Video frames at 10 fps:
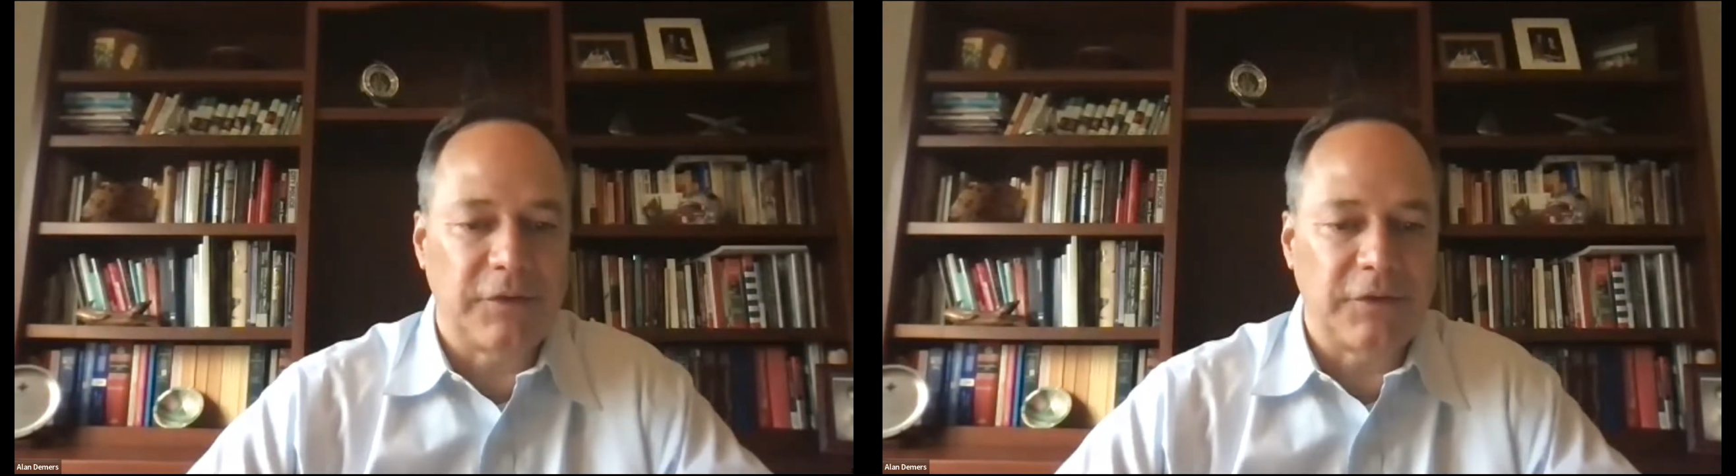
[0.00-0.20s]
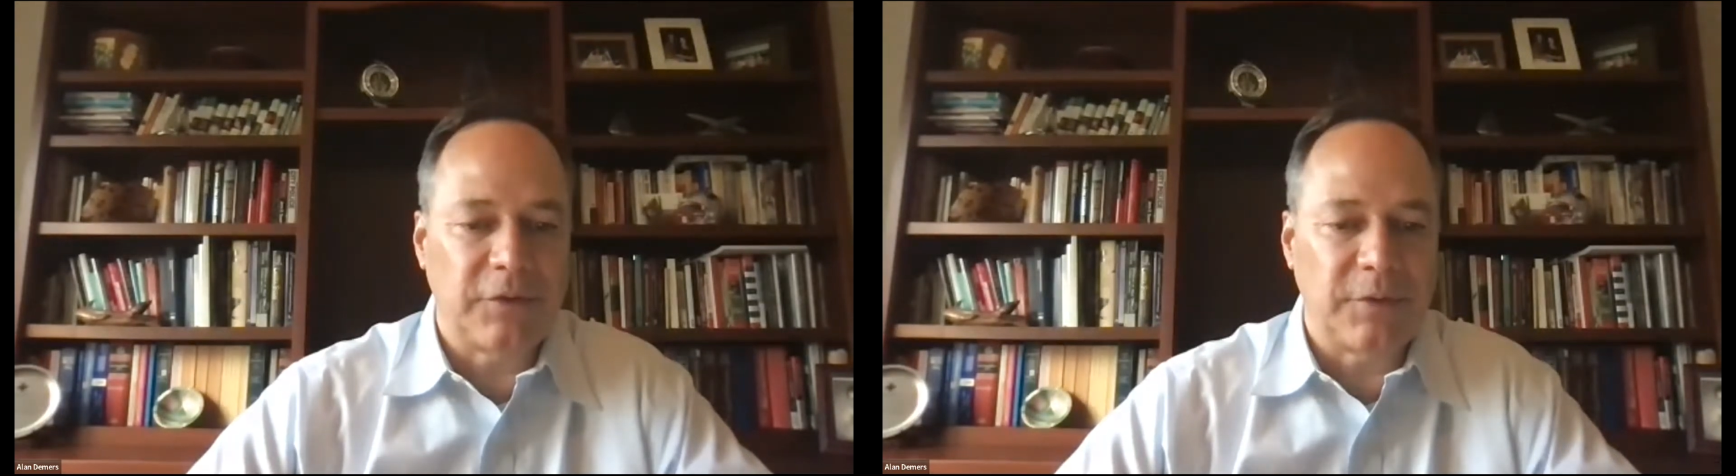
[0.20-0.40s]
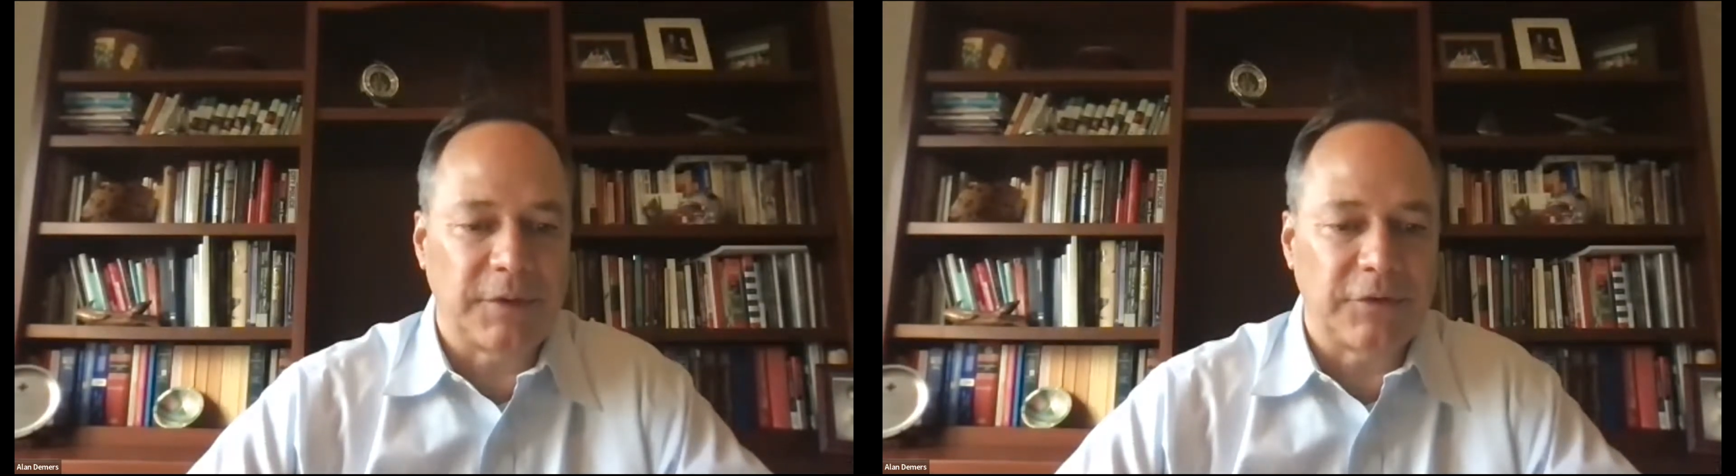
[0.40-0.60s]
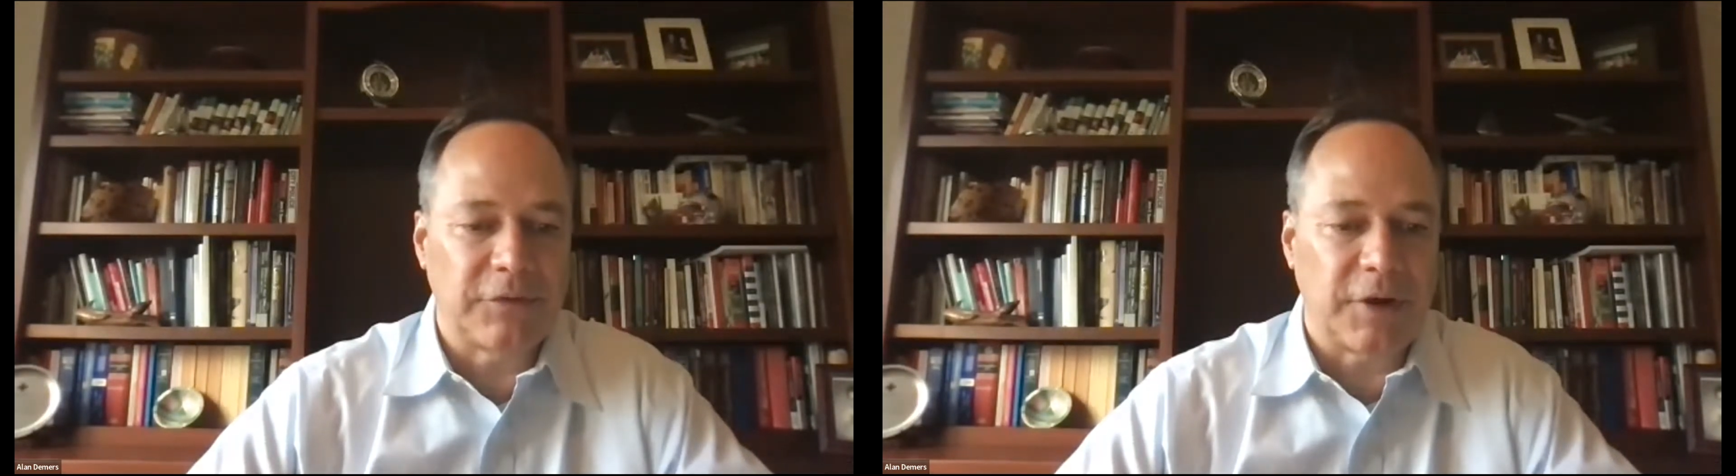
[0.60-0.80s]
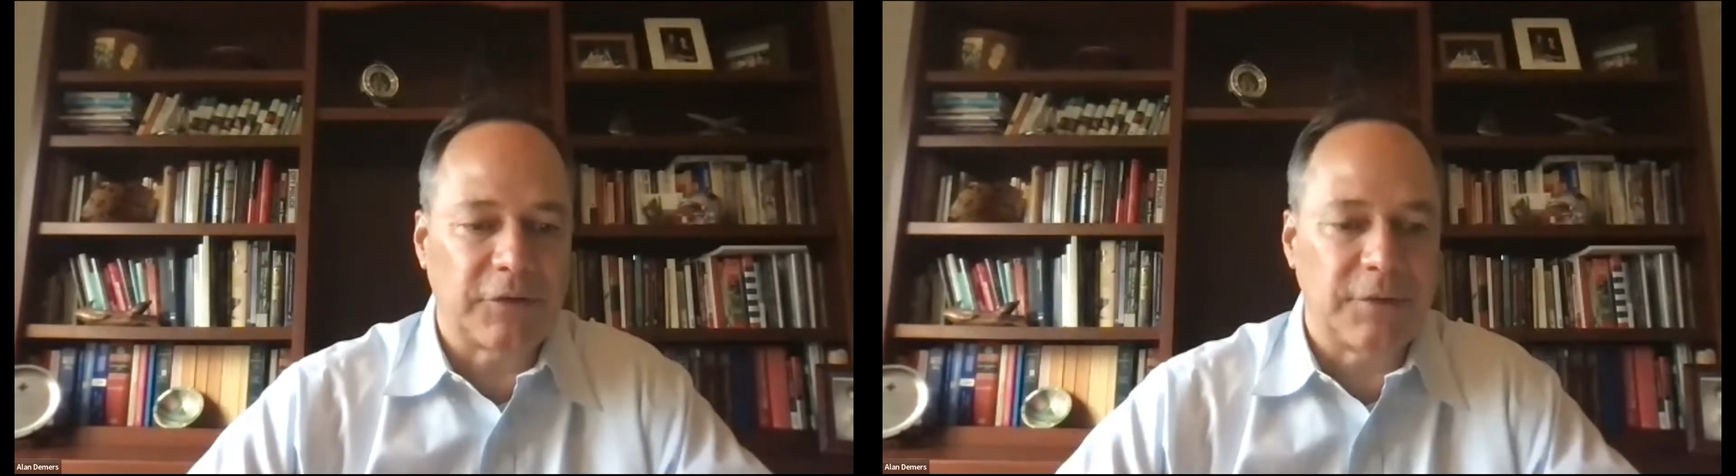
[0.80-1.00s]
that's showing the
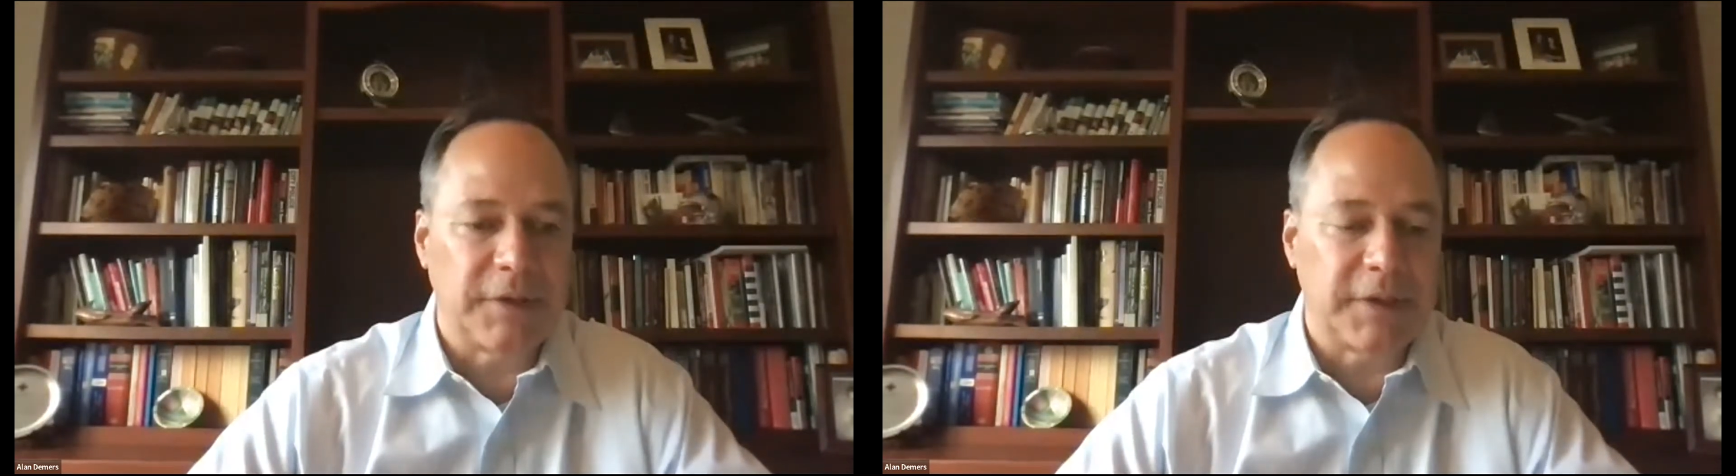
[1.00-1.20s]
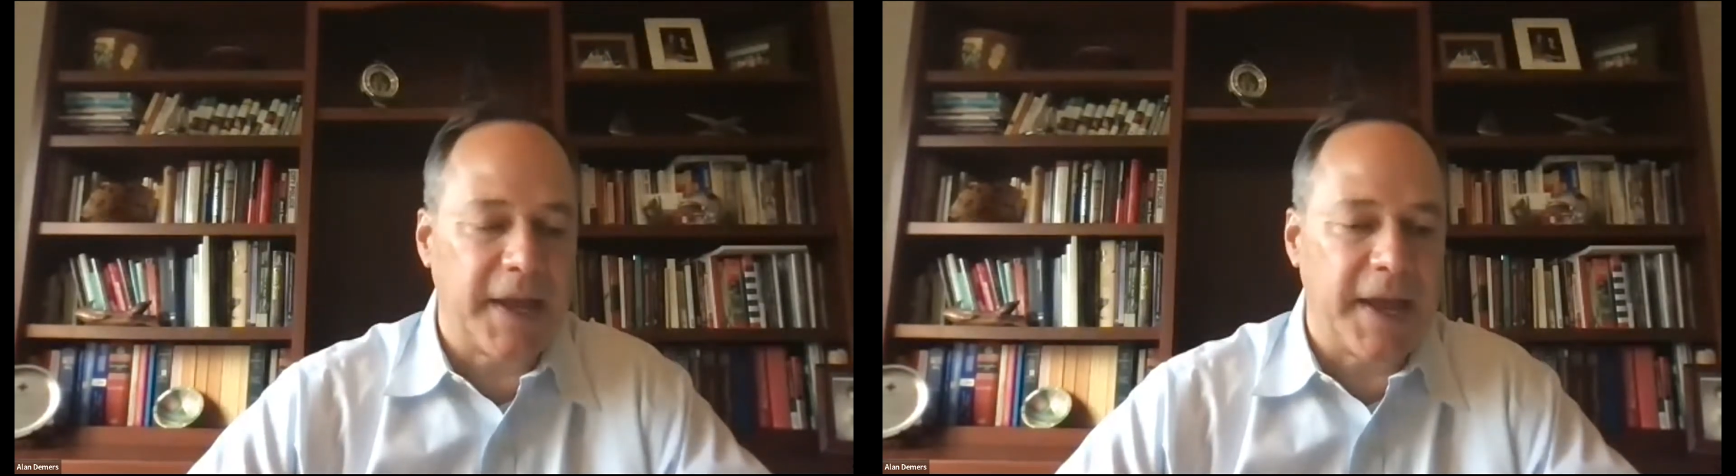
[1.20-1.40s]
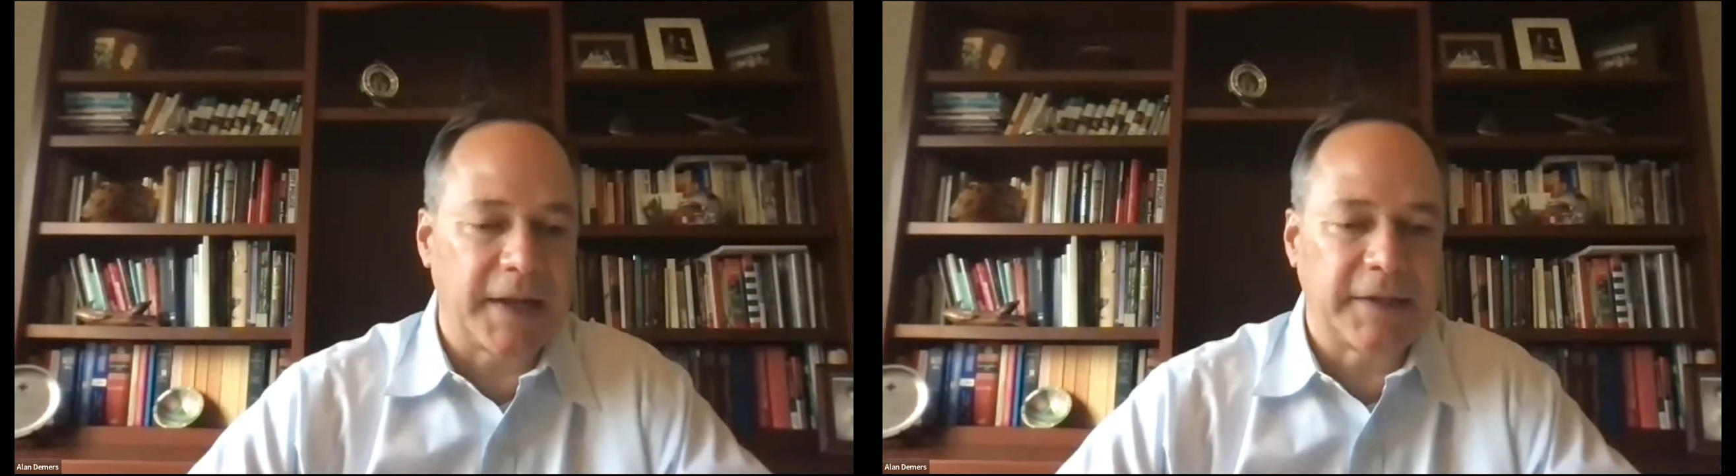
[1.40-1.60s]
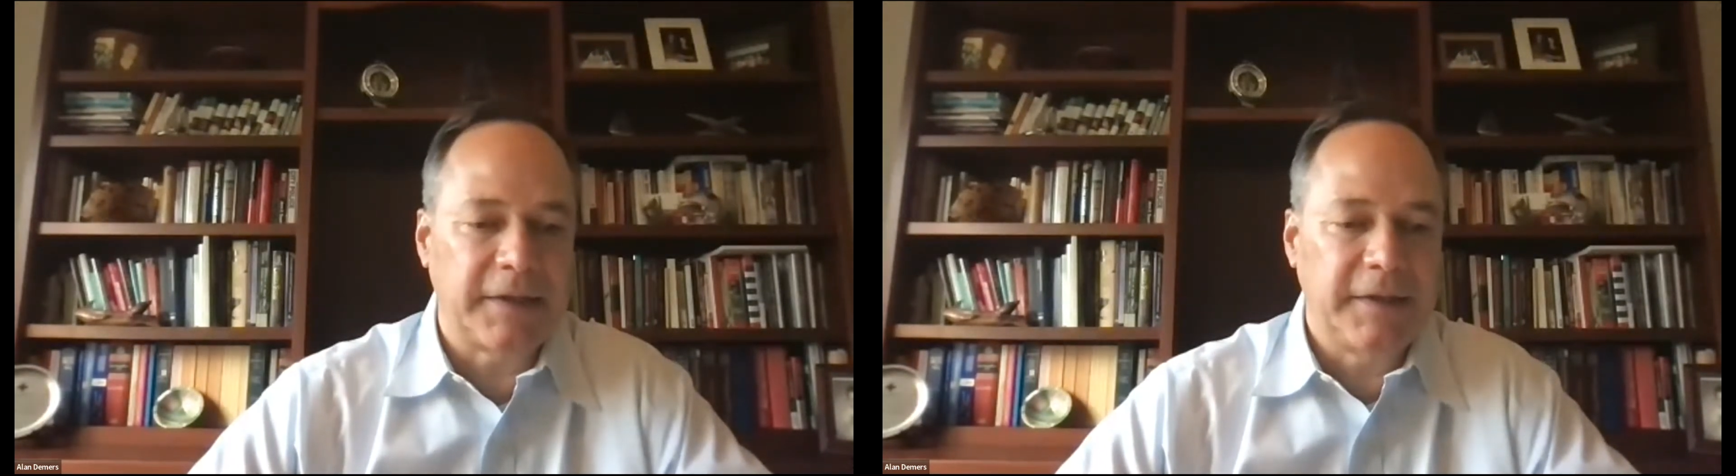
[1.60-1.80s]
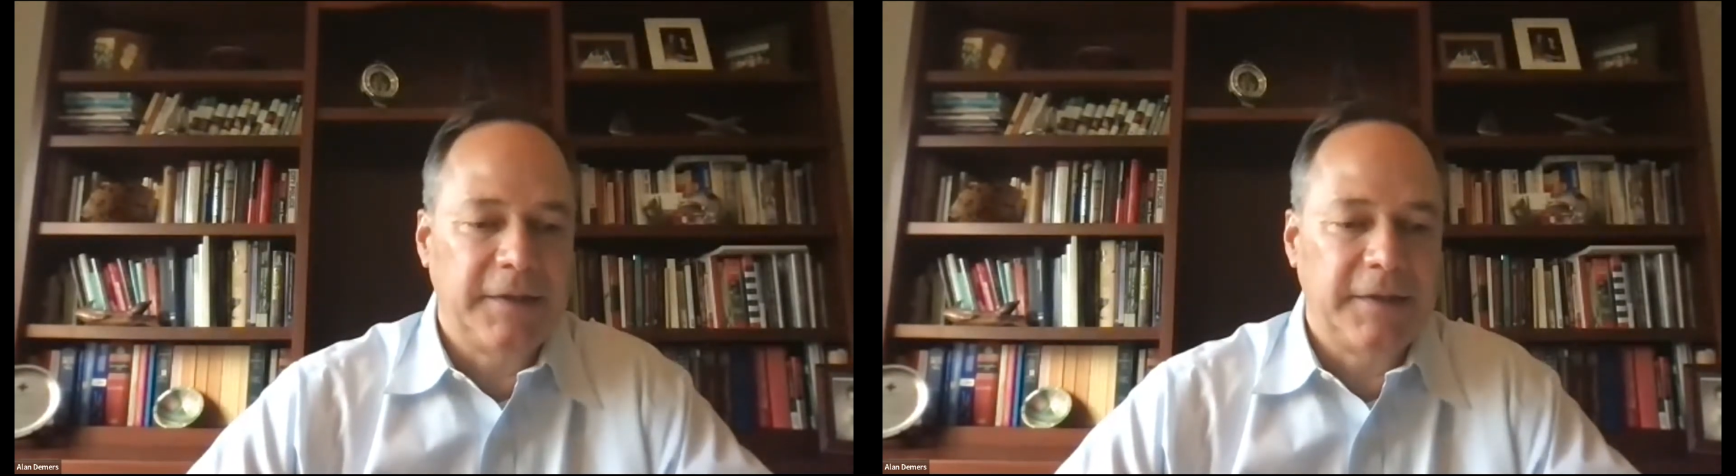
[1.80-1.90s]
structure intact.